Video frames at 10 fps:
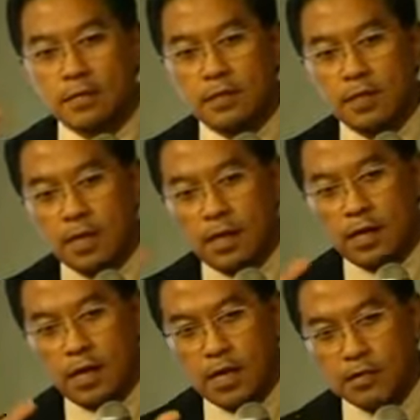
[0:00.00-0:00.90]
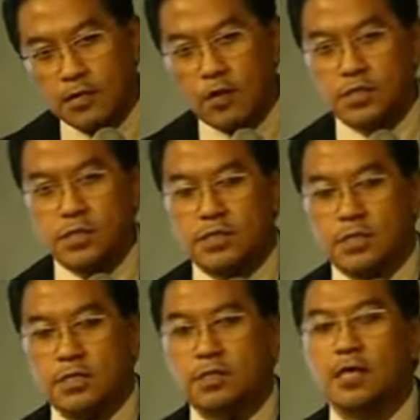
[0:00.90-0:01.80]
the
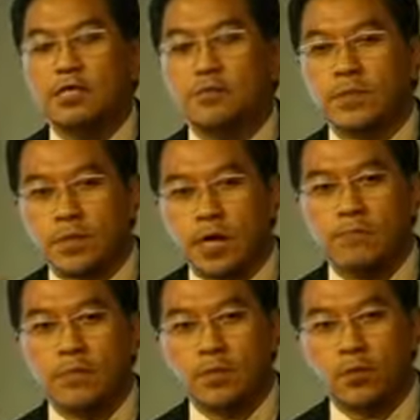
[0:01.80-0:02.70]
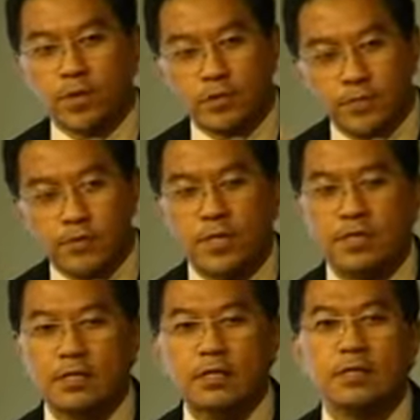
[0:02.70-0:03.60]
antioxidant that has become a weak free
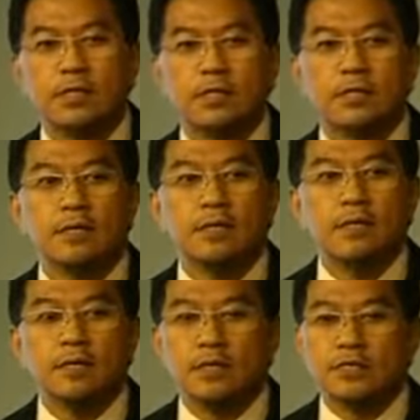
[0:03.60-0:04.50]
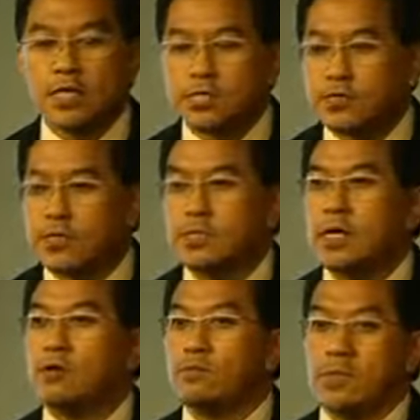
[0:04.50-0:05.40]
radical is
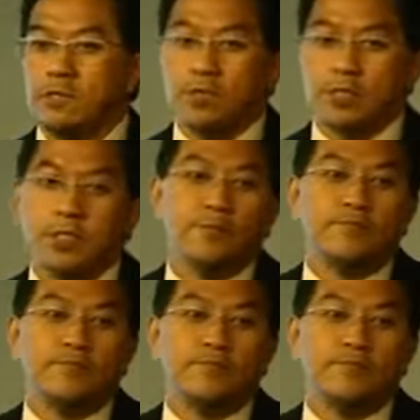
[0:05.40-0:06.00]
excreted out by the body.